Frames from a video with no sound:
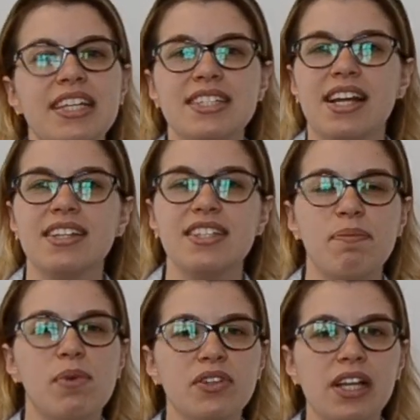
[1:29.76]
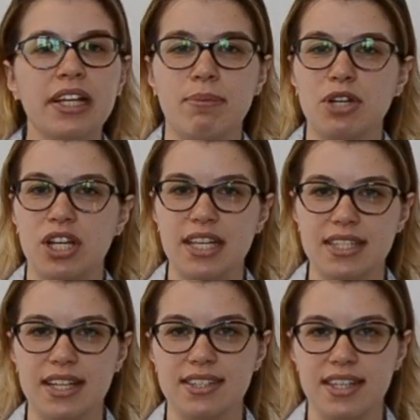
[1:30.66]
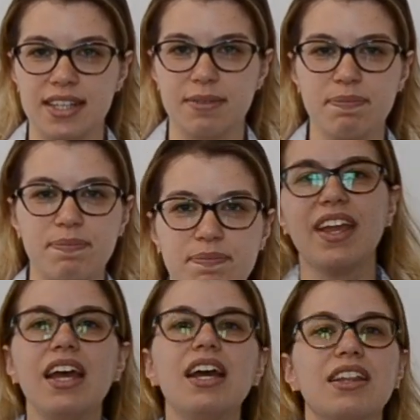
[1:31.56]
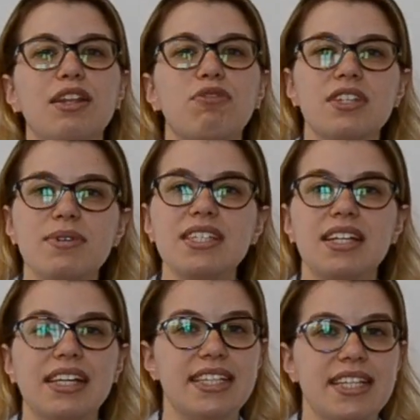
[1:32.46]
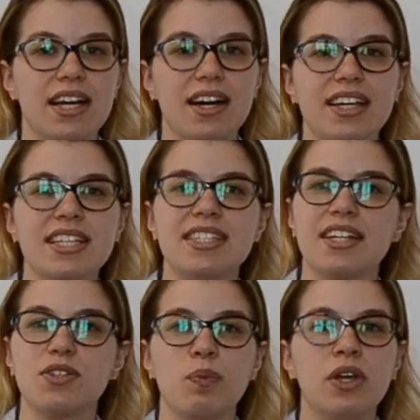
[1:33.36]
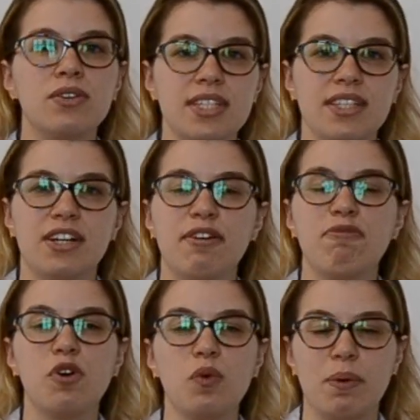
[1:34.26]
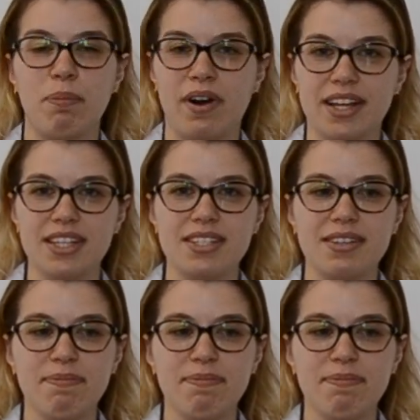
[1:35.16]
is an additive model in a Besozzi setting. The fundamental idea is that we consider a forward price